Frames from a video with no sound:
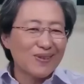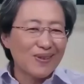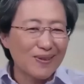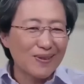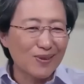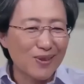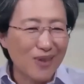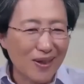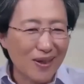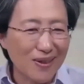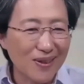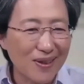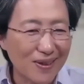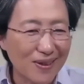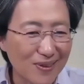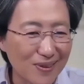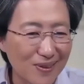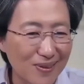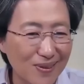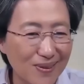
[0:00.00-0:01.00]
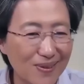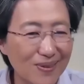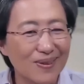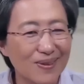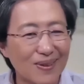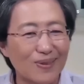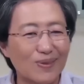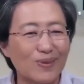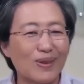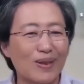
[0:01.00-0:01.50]
you know, second cousin, you
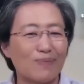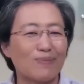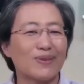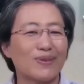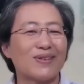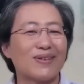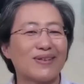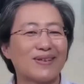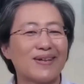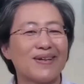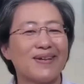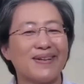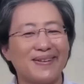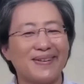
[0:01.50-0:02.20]
know, type of thing.